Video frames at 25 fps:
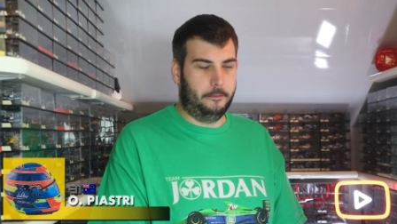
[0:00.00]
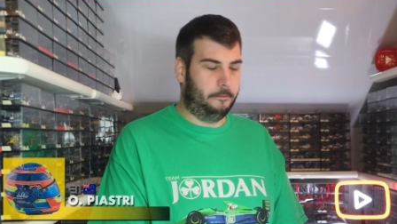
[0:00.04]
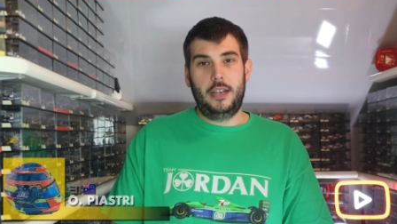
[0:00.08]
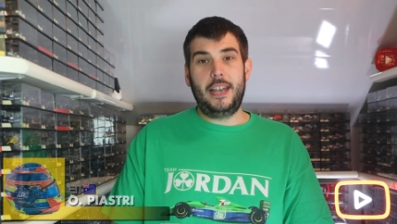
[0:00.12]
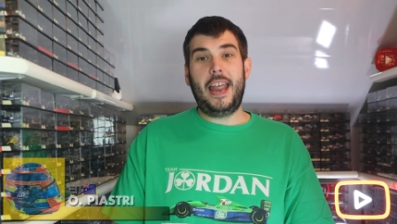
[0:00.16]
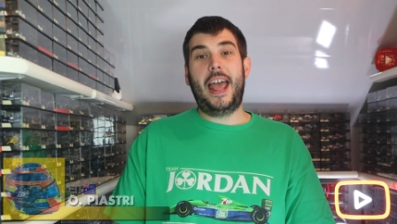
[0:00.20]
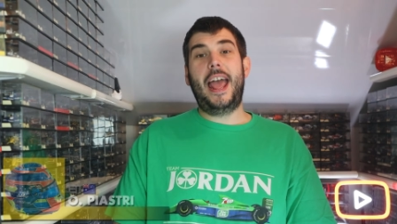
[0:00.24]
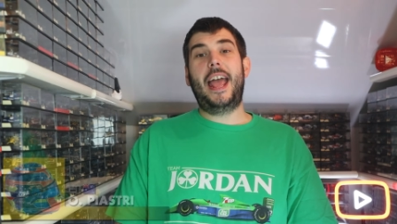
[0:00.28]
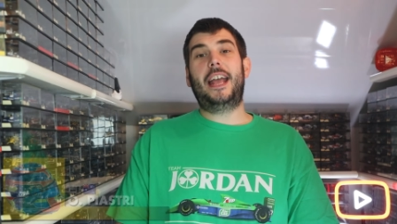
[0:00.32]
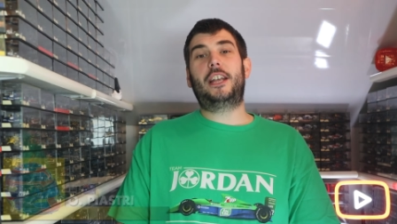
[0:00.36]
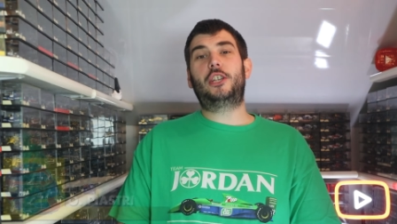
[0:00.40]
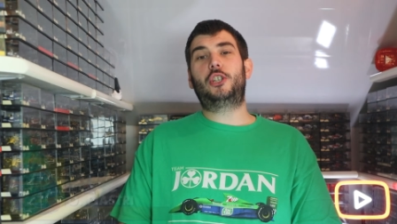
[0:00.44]

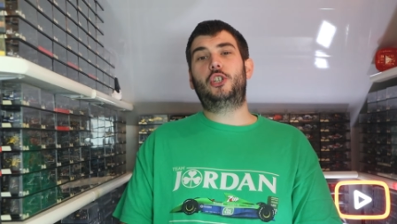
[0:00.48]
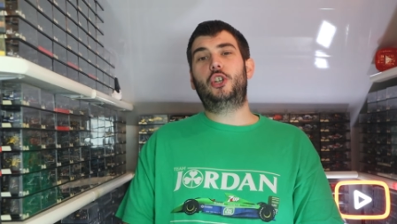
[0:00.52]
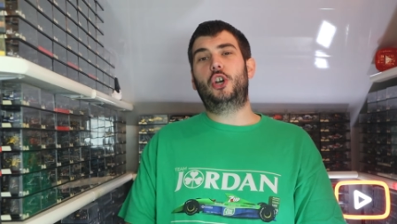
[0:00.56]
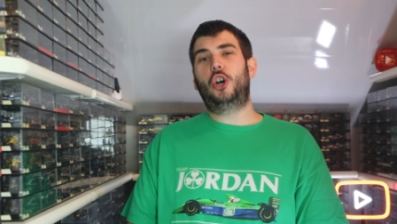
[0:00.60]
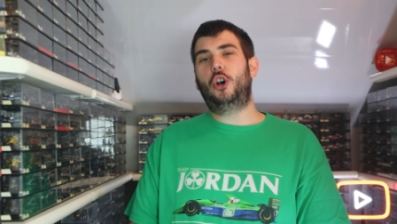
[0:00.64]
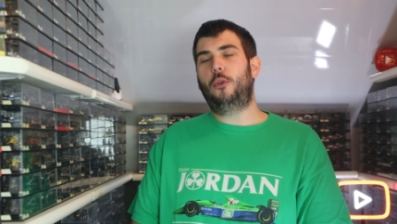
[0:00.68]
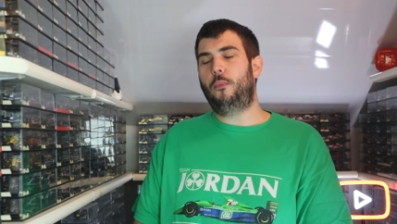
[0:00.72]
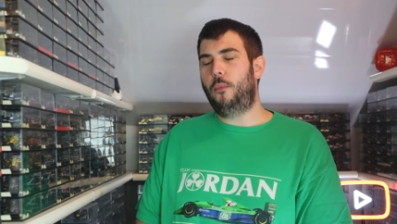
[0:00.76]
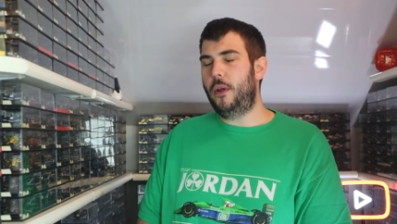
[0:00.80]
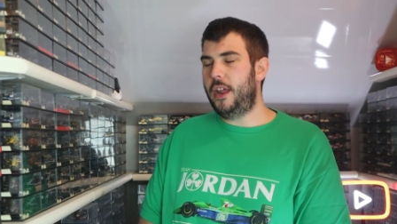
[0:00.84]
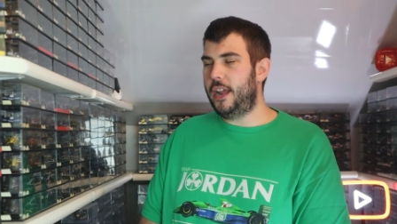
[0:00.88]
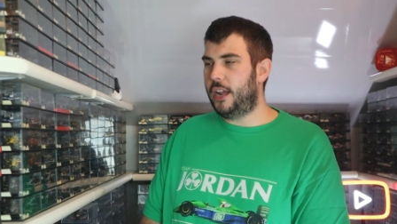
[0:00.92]
Next
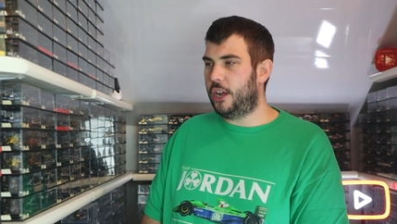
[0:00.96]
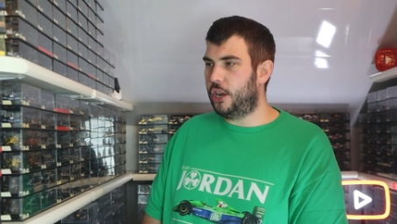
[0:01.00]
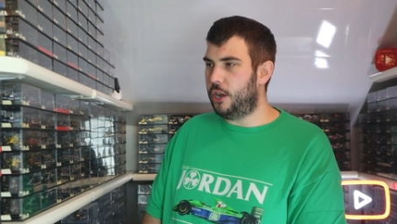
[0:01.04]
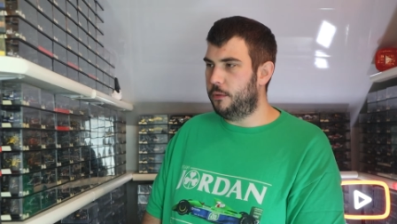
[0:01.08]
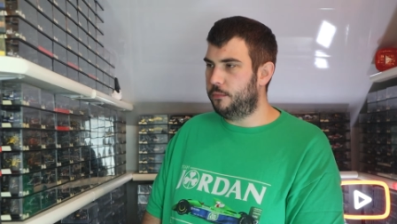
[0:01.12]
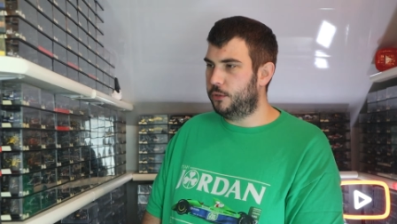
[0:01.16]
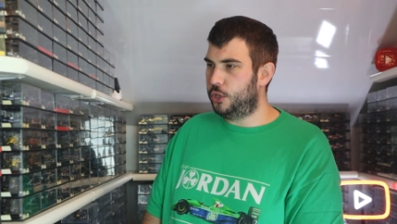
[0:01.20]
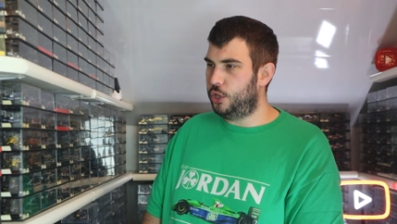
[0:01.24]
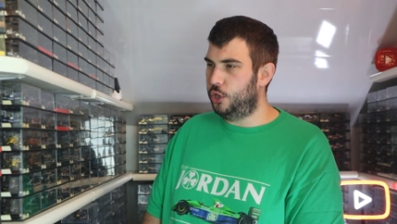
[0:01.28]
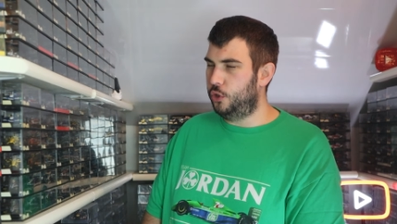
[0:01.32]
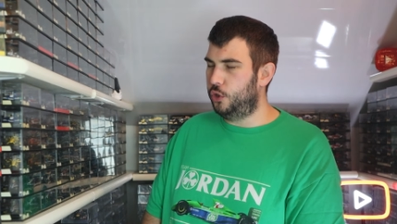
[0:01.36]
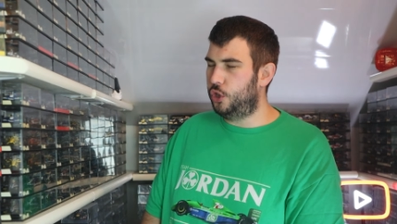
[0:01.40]
up, we
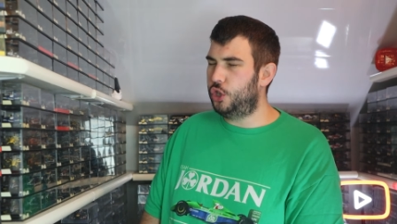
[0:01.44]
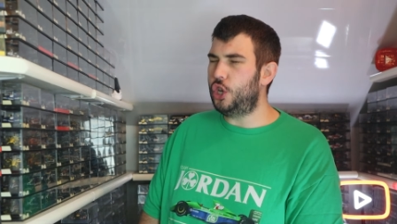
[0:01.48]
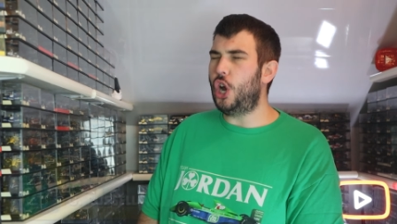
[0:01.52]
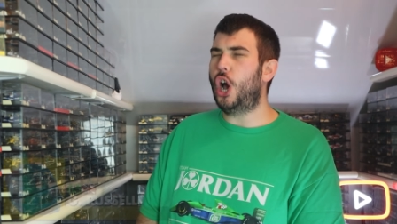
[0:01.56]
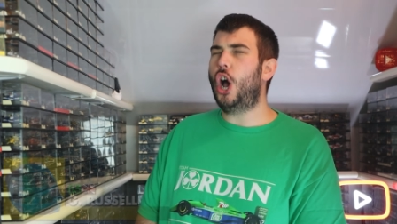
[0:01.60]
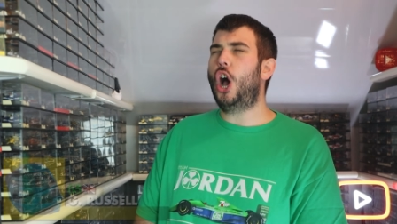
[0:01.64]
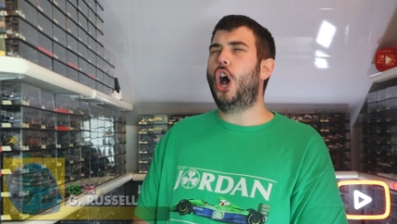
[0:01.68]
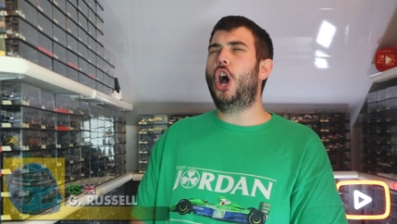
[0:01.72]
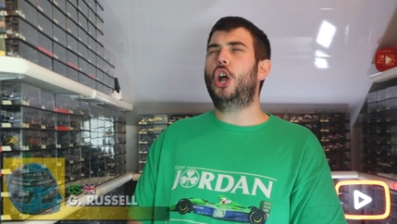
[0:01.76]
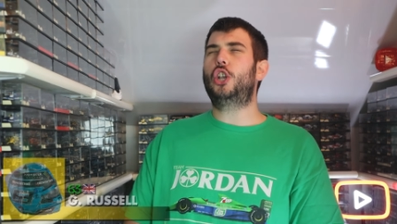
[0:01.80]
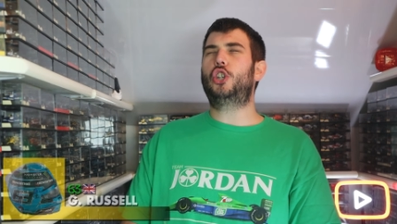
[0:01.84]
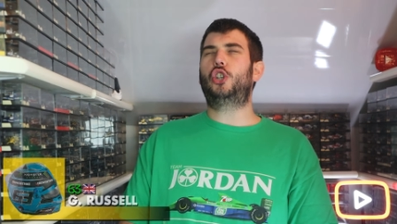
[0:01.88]
come to
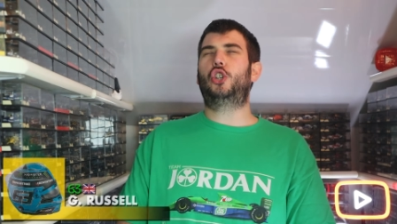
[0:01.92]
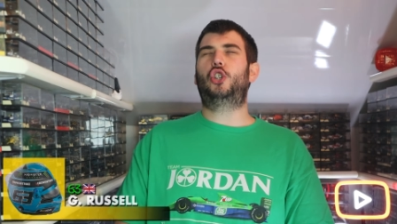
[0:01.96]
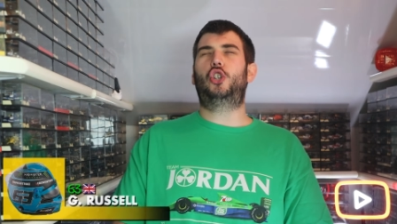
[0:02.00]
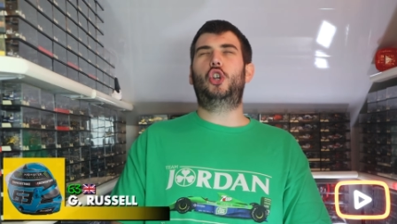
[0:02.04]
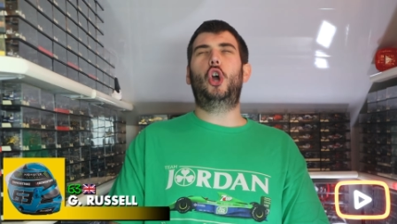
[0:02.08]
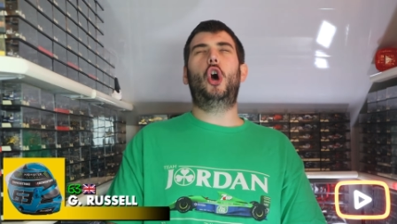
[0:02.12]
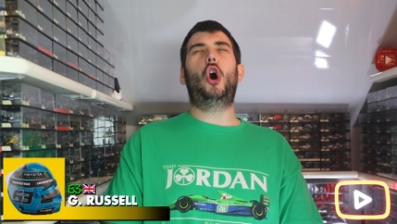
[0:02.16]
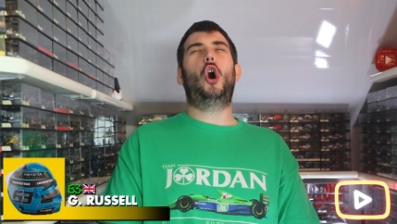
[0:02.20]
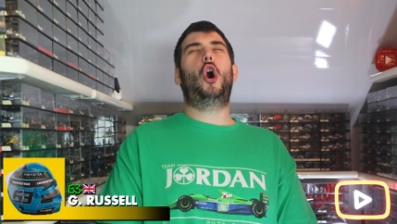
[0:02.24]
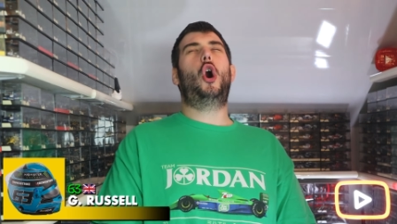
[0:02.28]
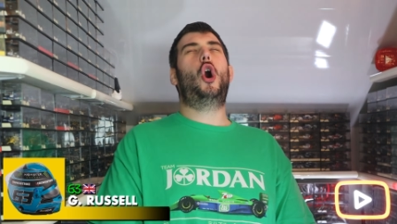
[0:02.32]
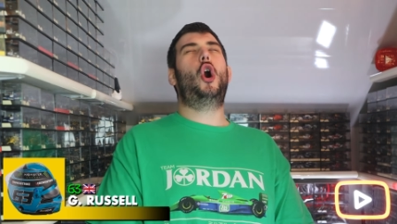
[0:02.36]
George
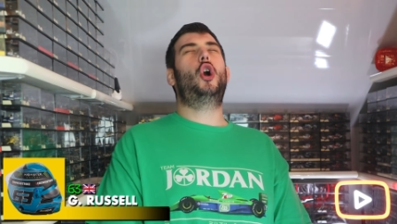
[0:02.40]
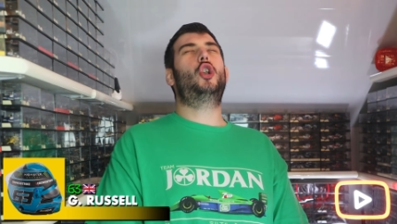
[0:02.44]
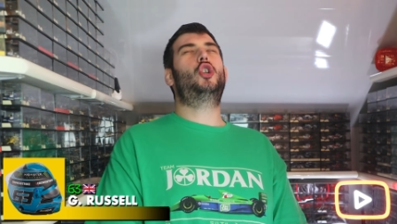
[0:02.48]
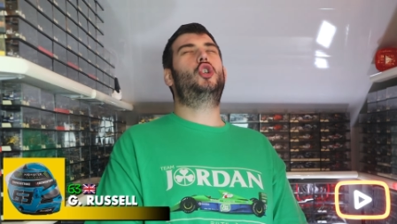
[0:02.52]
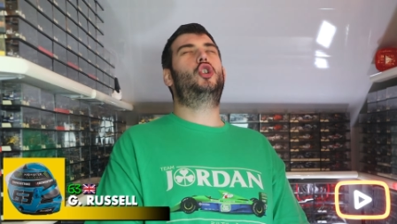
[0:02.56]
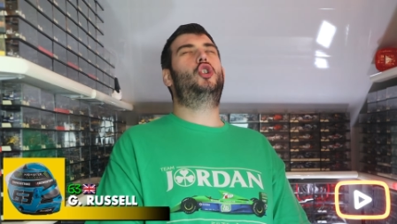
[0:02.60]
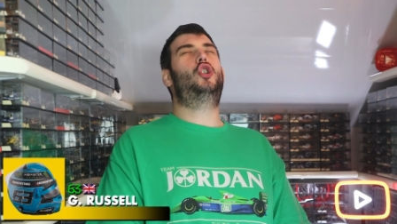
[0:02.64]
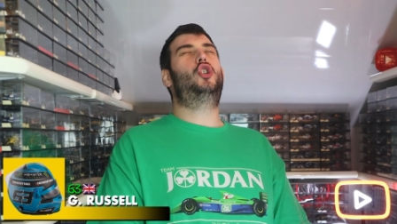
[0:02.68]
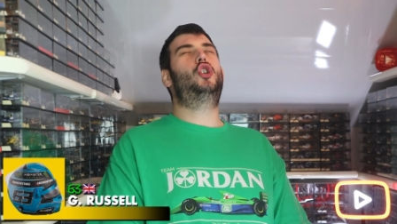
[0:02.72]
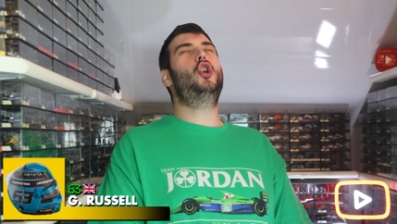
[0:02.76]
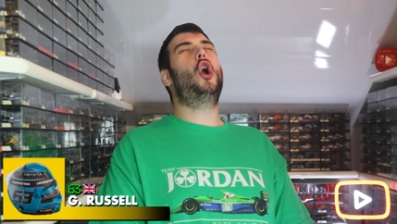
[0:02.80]
of